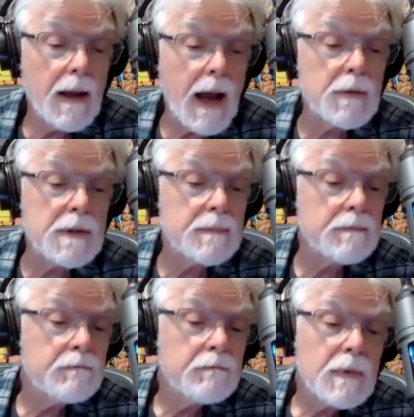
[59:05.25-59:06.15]
I was
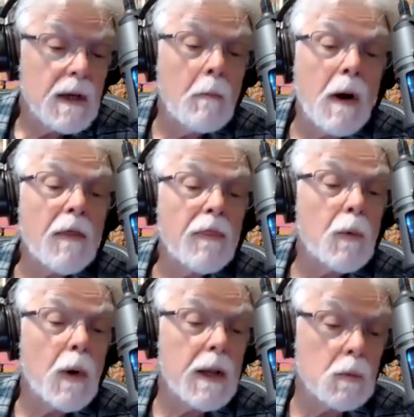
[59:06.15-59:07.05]
among
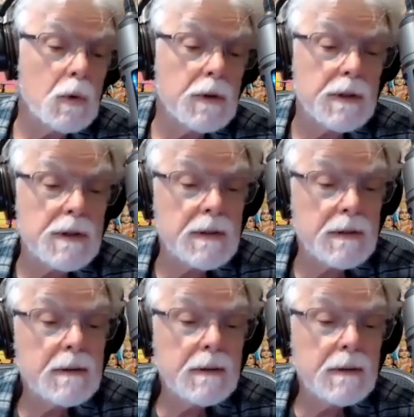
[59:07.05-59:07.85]
the redwoods